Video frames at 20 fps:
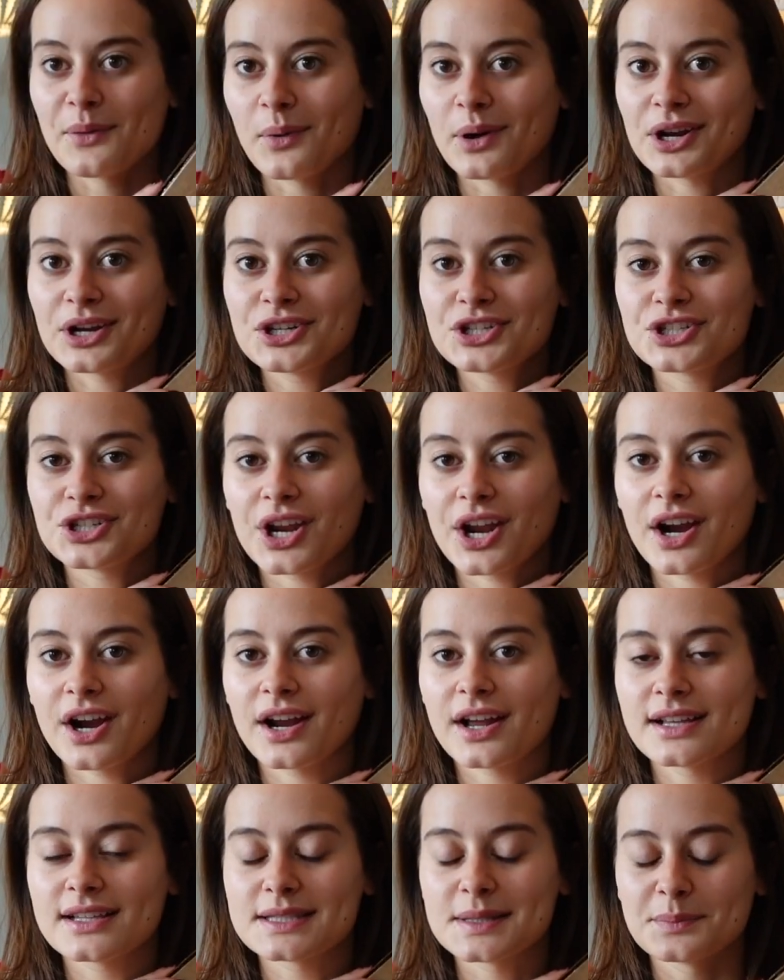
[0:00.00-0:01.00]
wanna
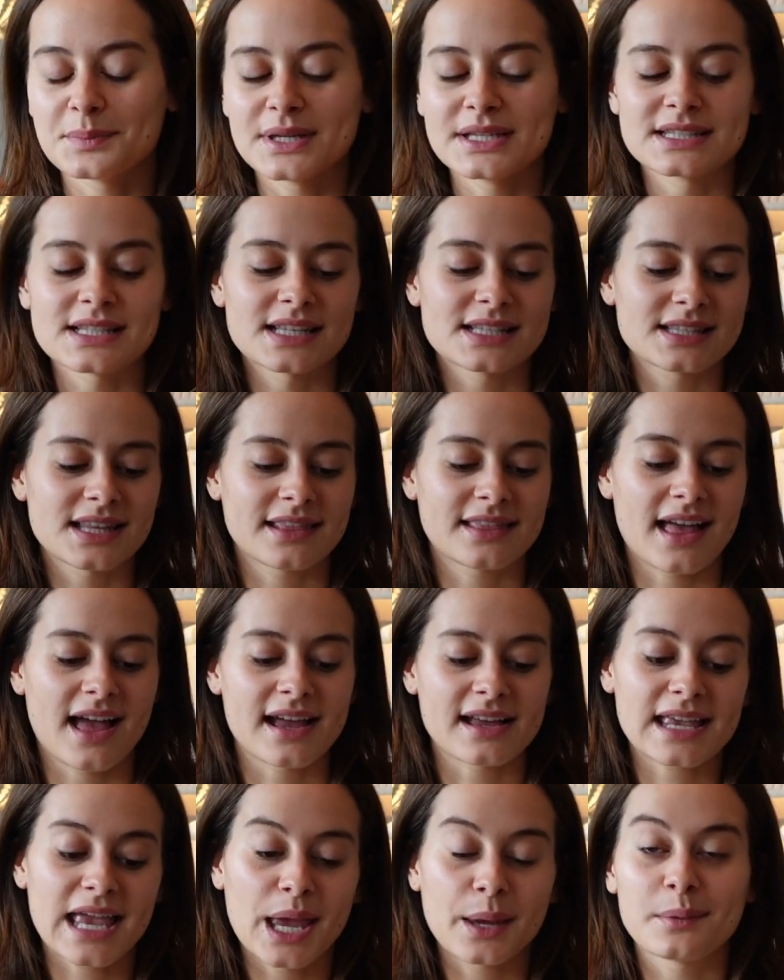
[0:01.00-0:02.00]
share some pieces
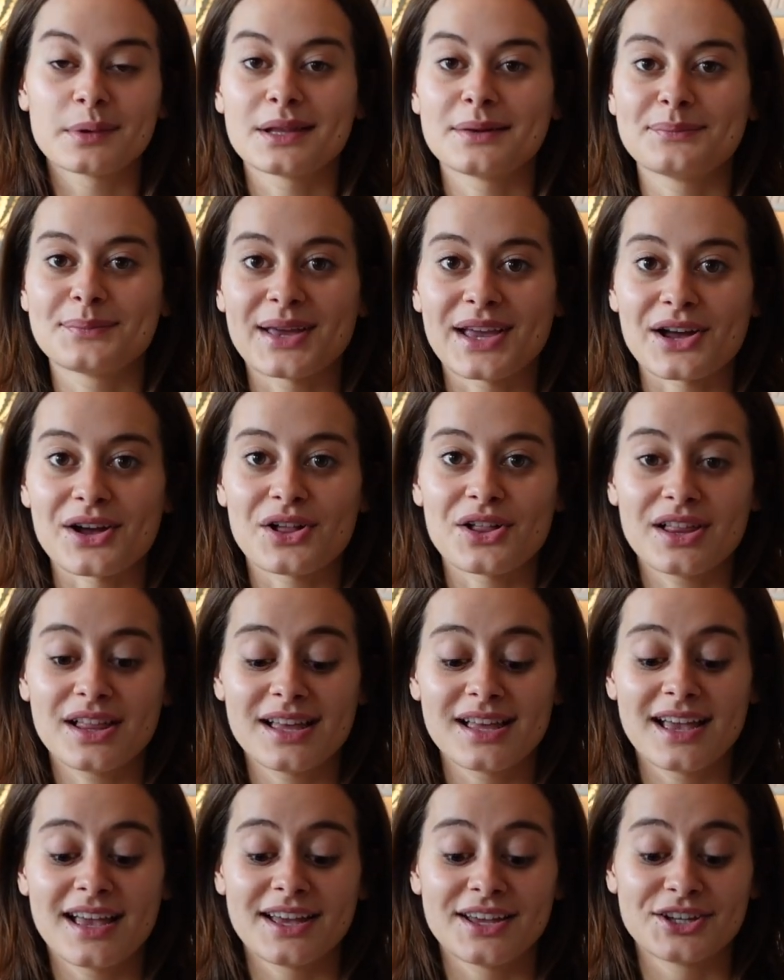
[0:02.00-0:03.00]
that came in the mail
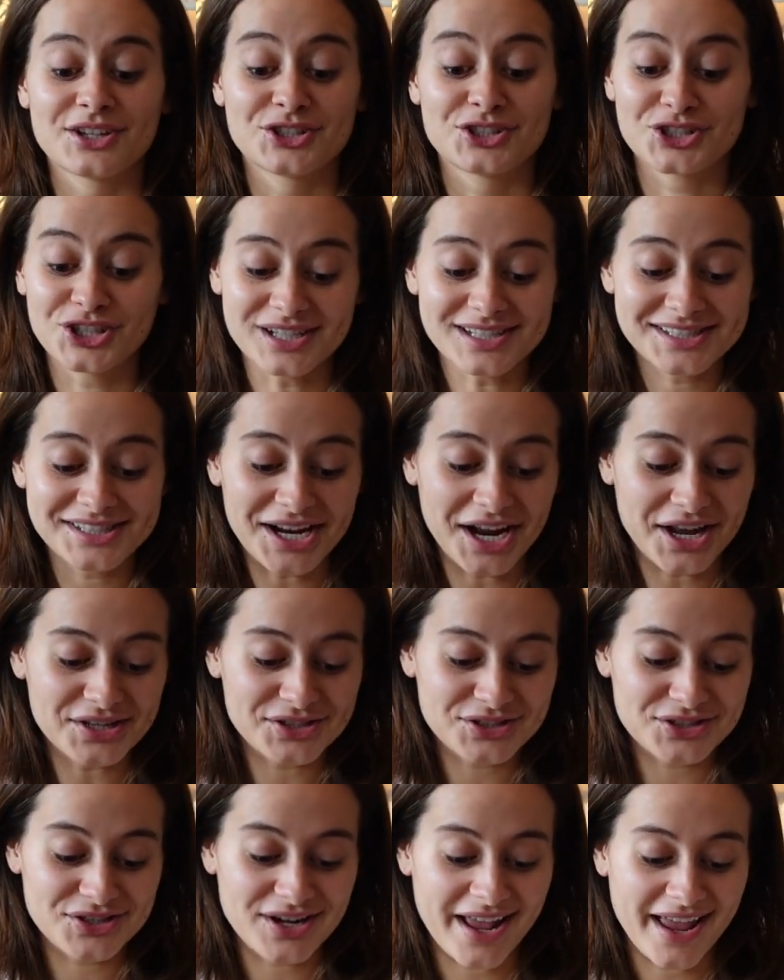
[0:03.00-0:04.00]
just
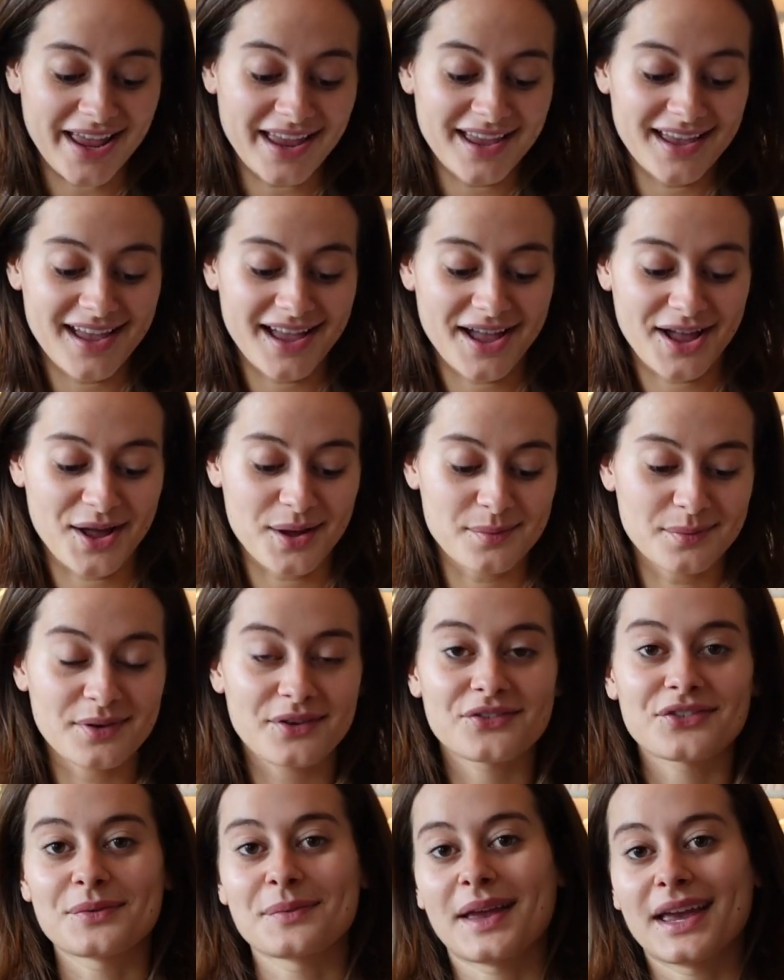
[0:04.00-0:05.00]
yesterday um,
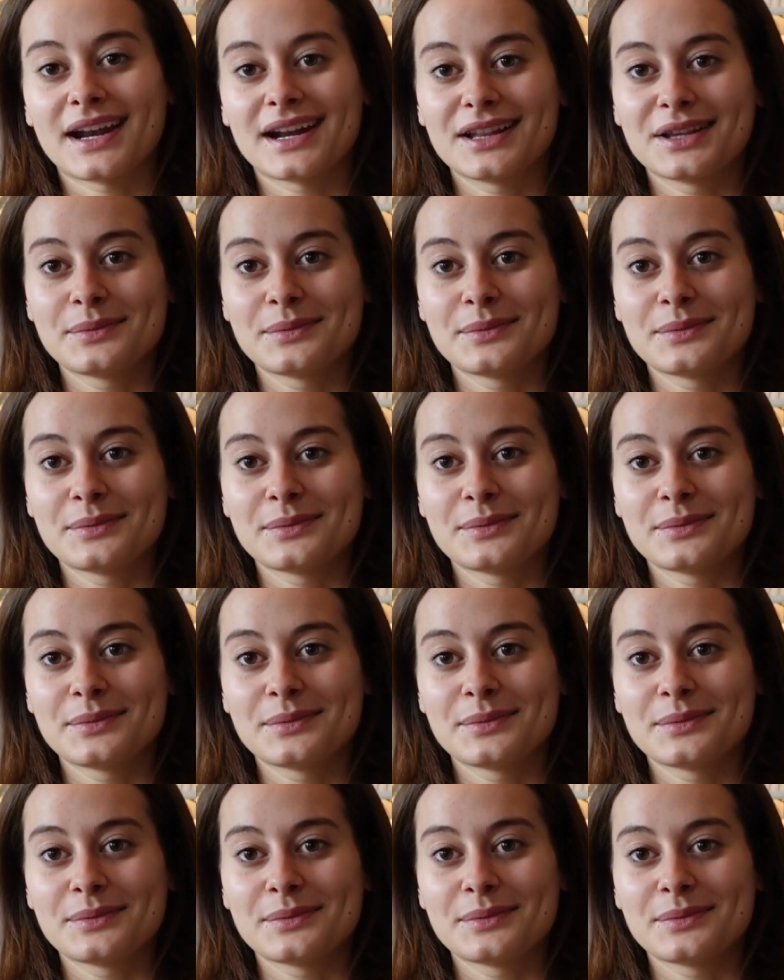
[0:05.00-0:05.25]
from Ana